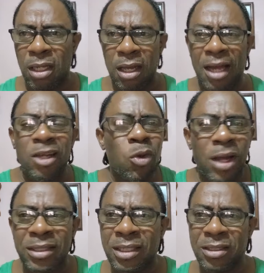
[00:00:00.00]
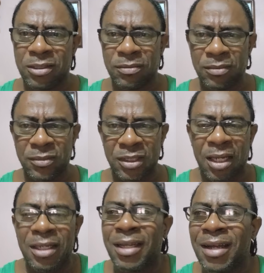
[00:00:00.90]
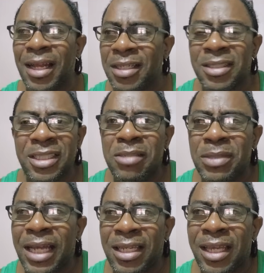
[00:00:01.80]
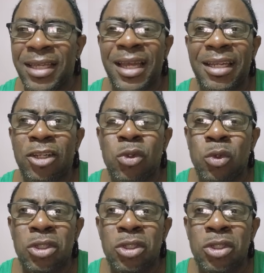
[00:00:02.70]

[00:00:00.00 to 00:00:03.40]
And look at it. The college seems like they cannot do